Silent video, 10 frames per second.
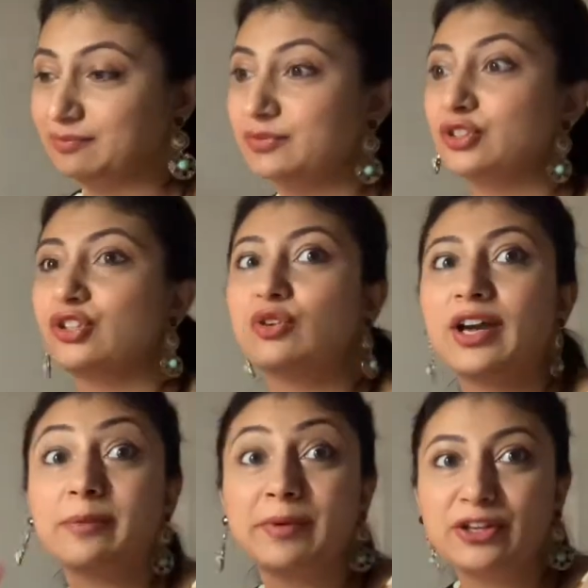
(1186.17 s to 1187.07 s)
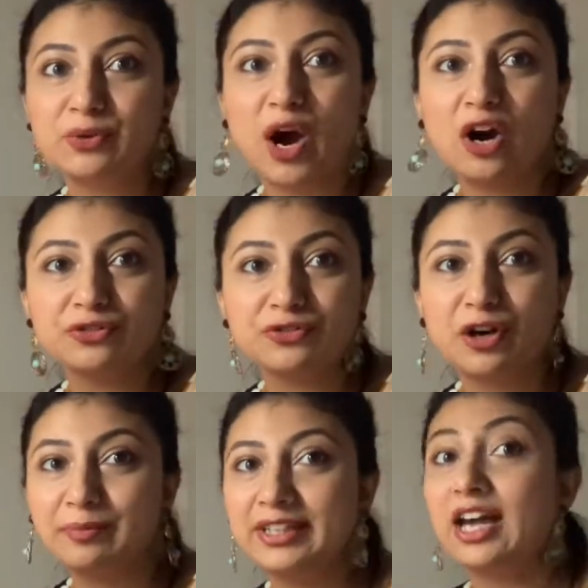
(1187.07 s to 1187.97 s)
helping you out
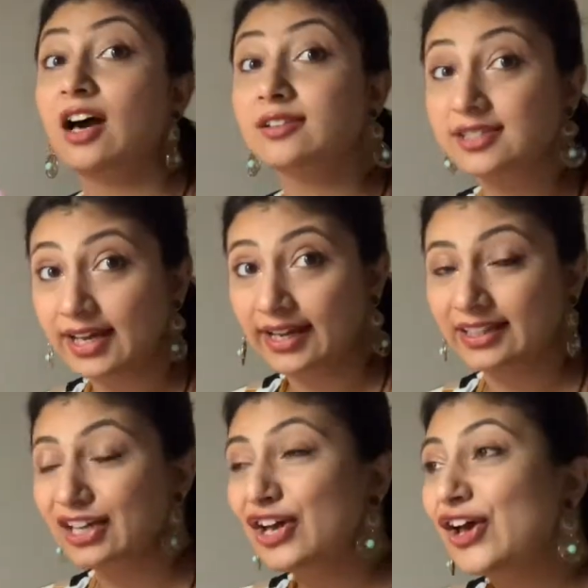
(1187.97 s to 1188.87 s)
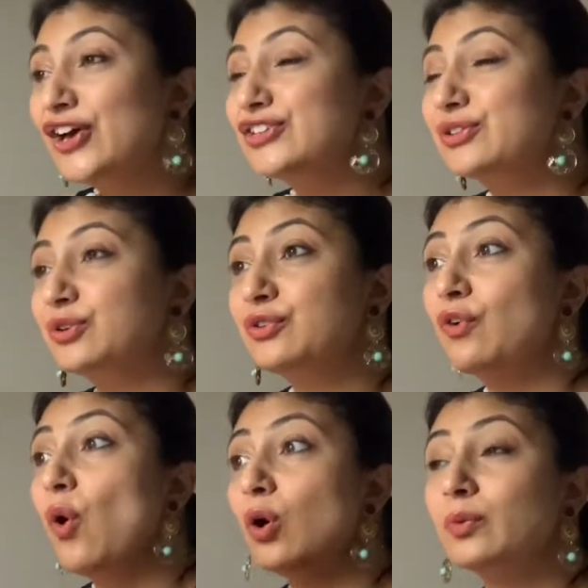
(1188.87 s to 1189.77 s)
from the other side. So you've
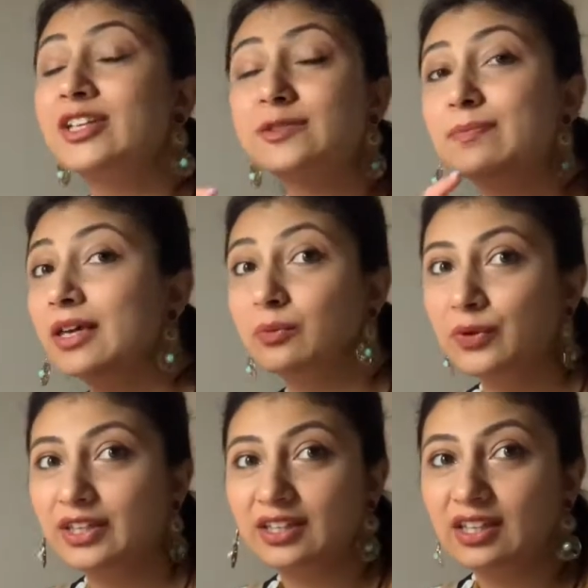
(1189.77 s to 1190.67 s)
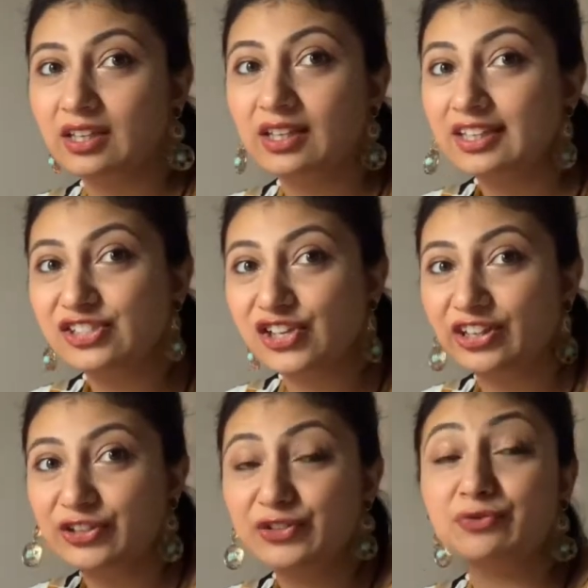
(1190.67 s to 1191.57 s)
always been with each
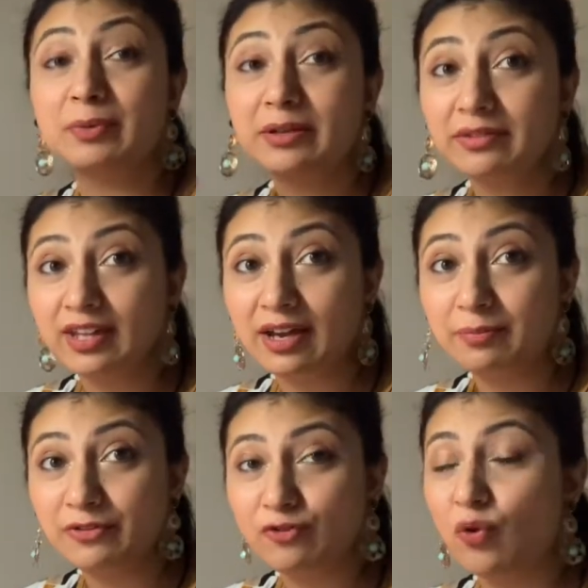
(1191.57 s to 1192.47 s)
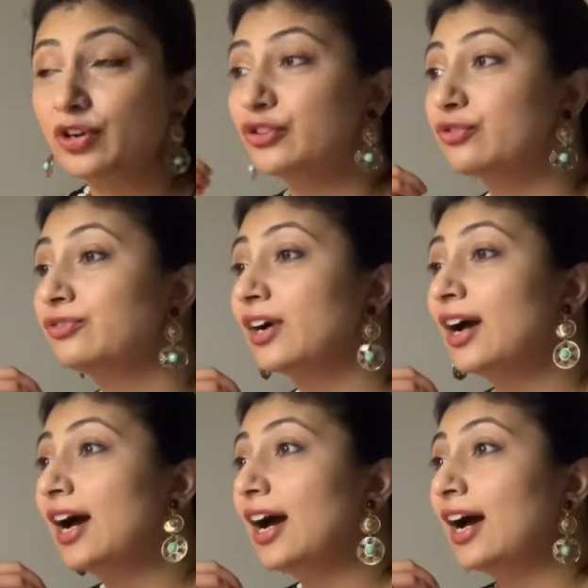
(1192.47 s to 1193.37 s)
other. You've been there before. You've
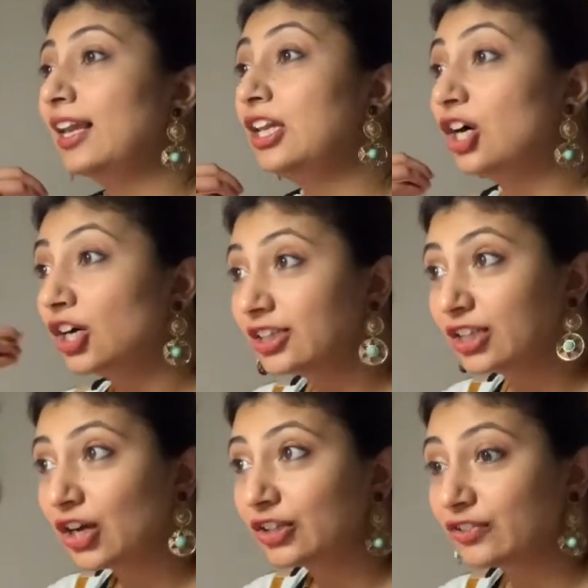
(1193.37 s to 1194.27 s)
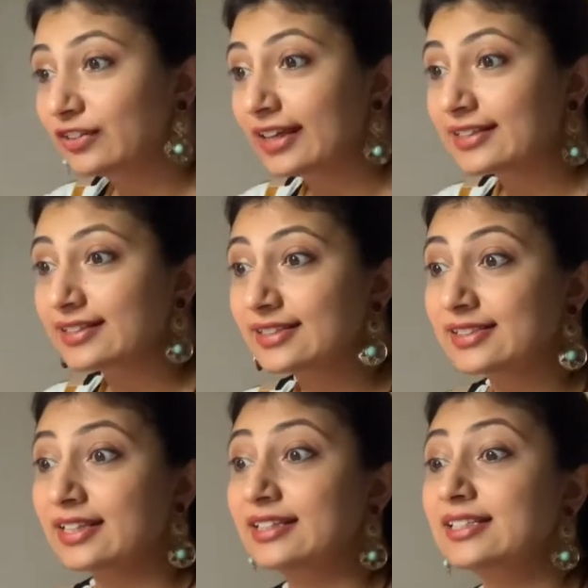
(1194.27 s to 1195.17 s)
learned a lot of lessons,
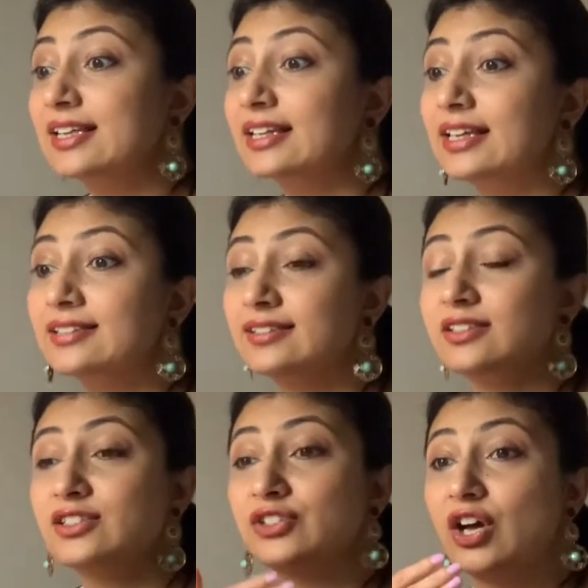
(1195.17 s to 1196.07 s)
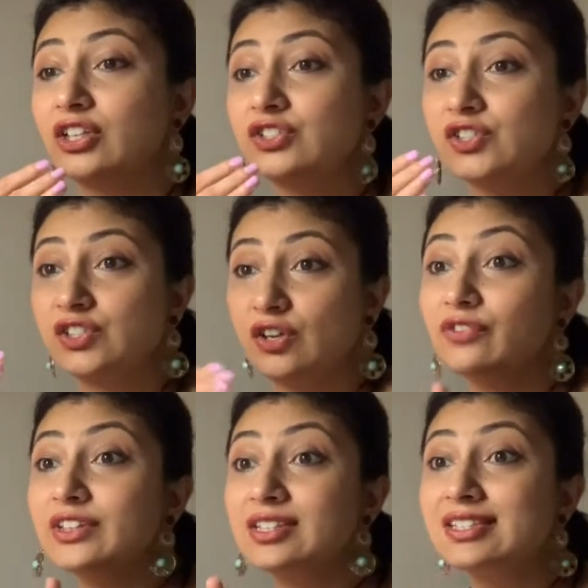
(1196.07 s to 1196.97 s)
and these are lessons not just
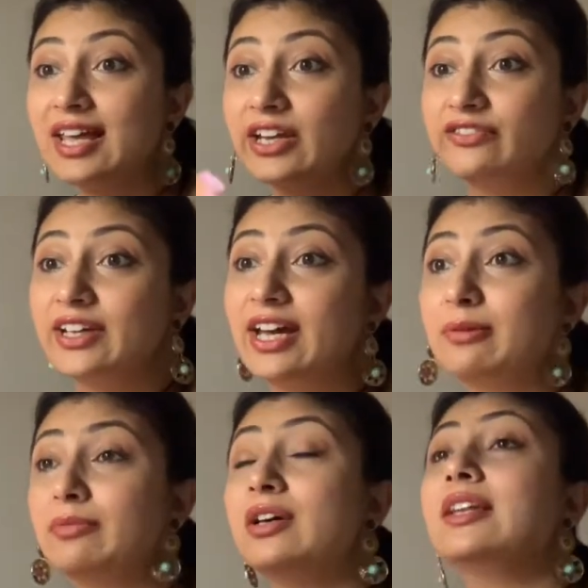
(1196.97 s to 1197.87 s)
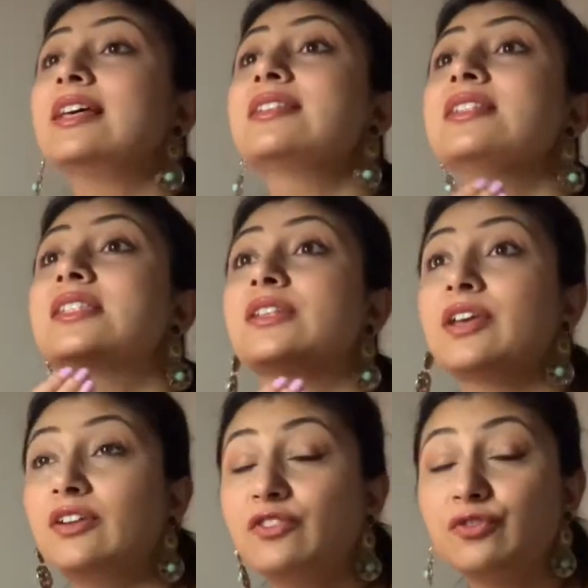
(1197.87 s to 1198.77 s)
of this lifetime, lessons
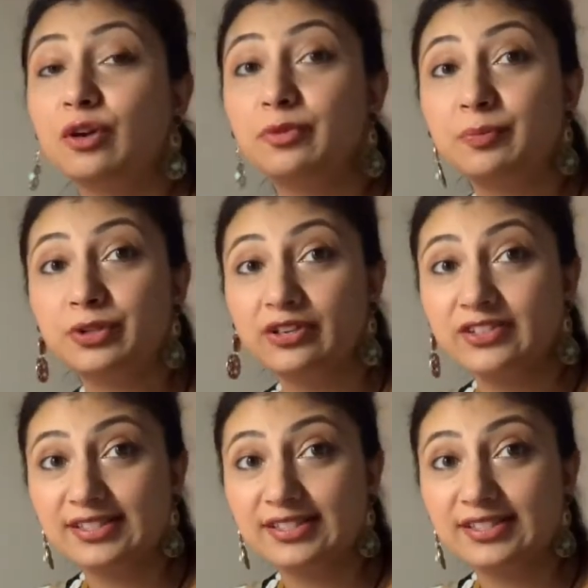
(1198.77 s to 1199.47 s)
even from your previous